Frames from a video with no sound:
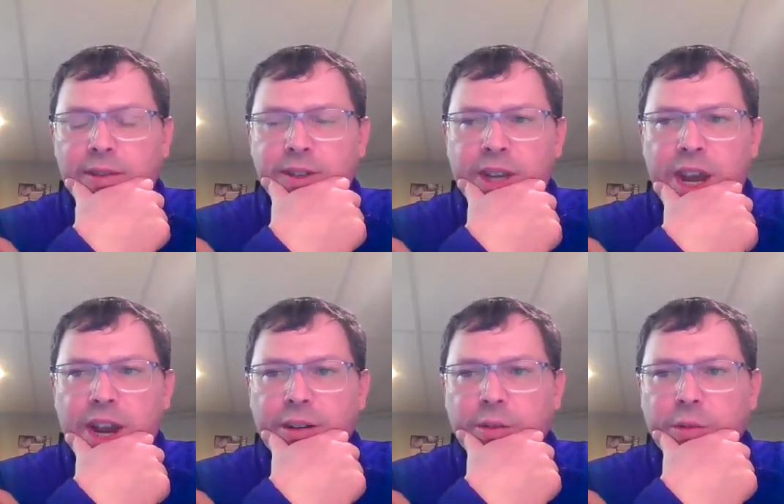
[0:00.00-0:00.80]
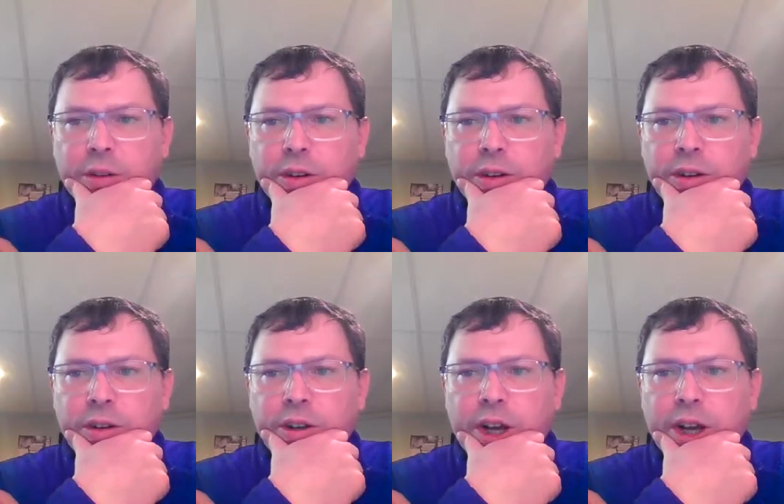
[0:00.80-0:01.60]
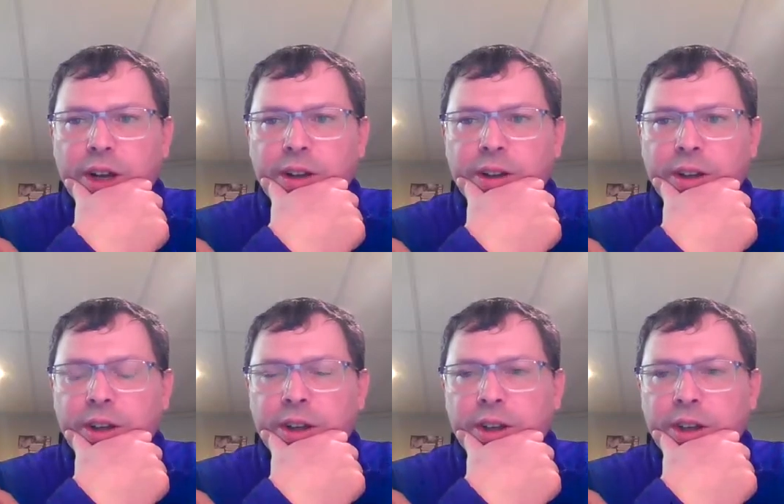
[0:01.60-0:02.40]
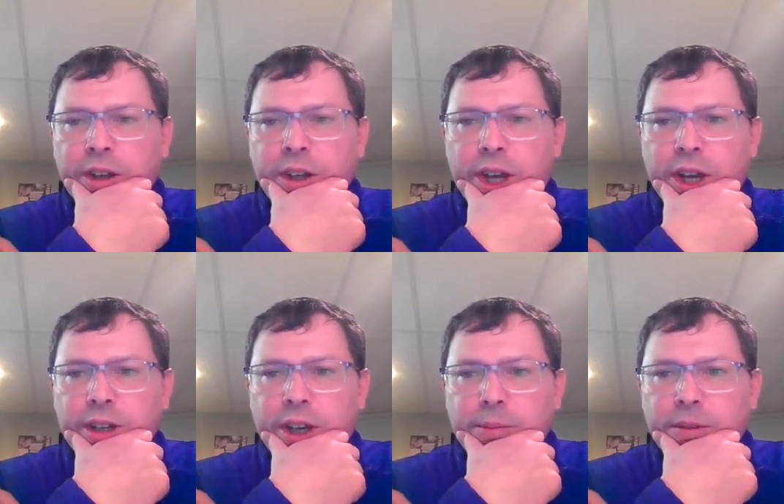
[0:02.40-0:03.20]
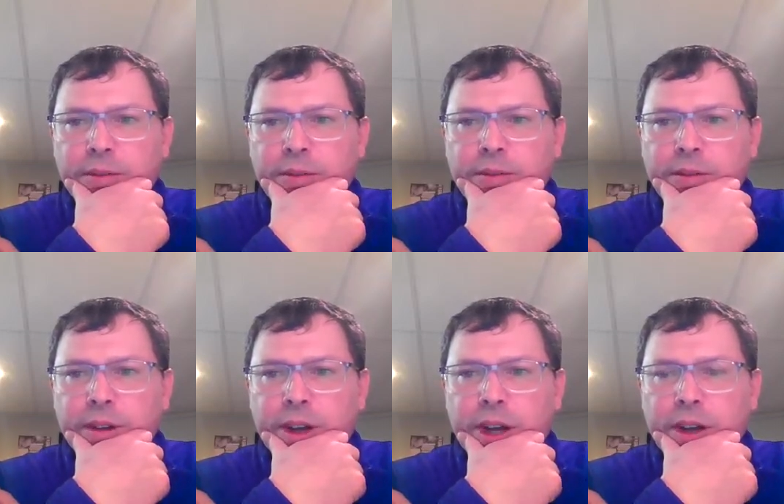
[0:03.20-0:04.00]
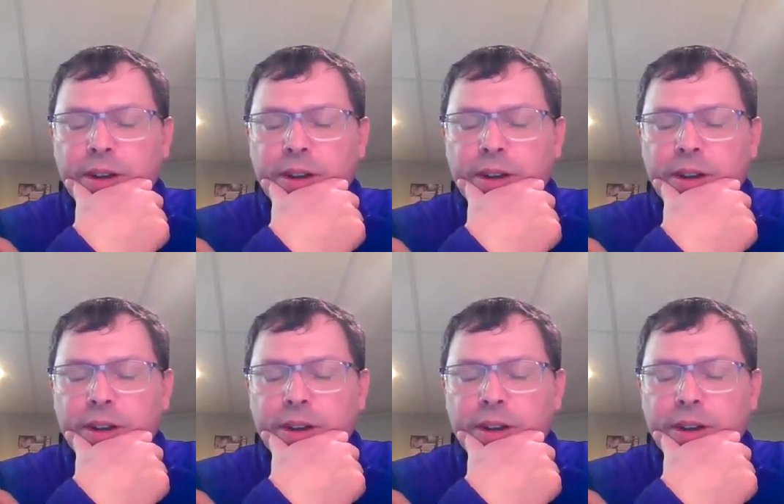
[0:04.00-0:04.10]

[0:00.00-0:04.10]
Housing Act or any type of